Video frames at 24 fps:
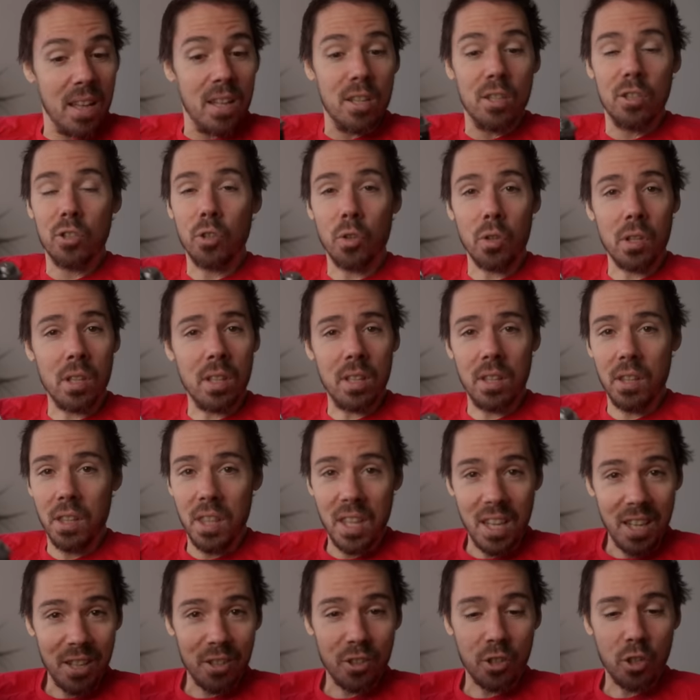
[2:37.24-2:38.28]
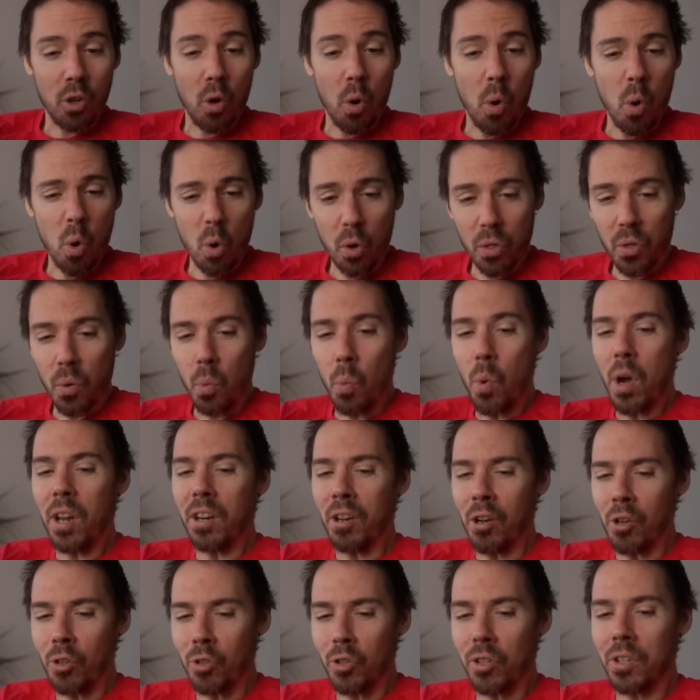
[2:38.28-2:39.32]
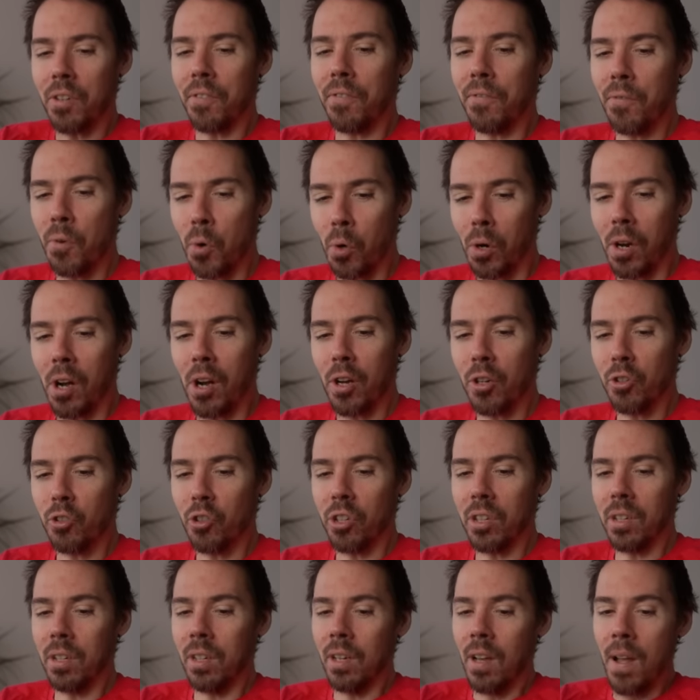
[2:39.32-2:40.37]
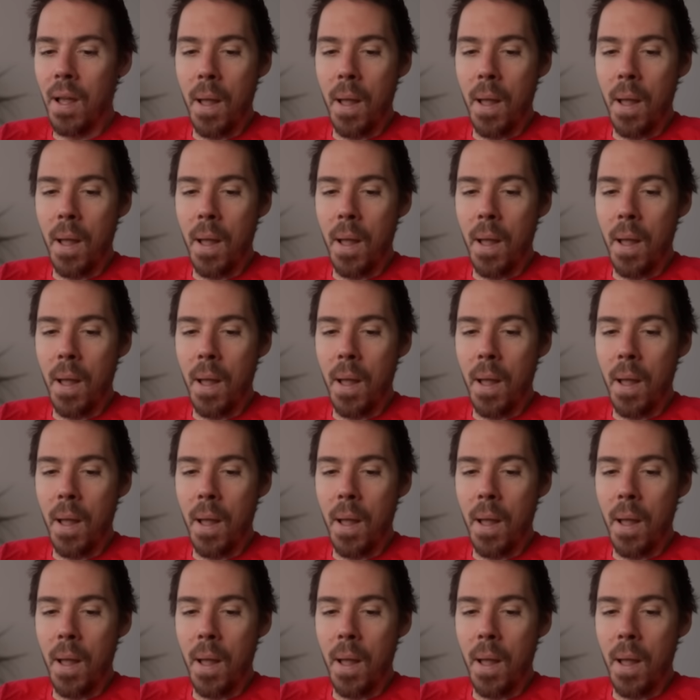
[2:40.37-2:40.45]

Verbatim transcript: So this or the 100 to 400,